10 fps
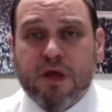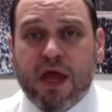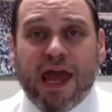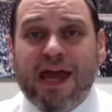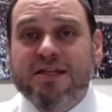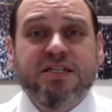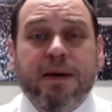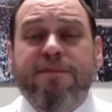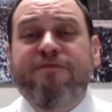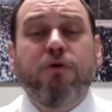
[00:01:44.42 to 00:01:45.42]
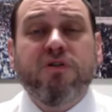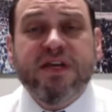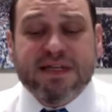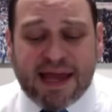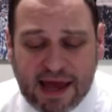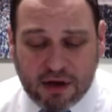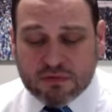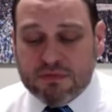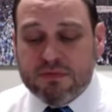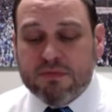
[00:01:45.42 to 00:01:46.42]
ends up falling
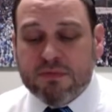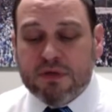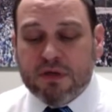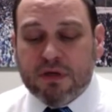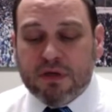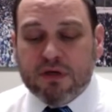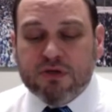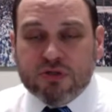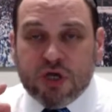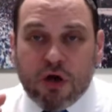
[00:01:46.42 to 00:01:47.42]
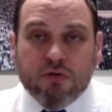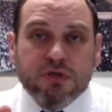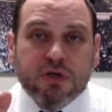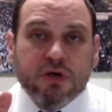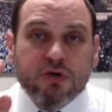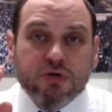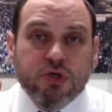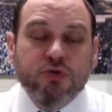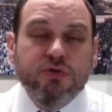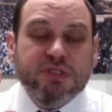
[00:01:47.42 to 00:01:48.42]
down, don't
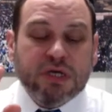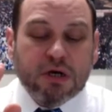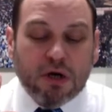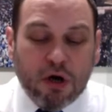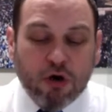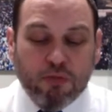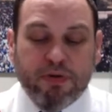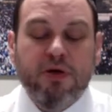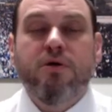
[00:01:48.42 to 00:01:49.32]
lose hope.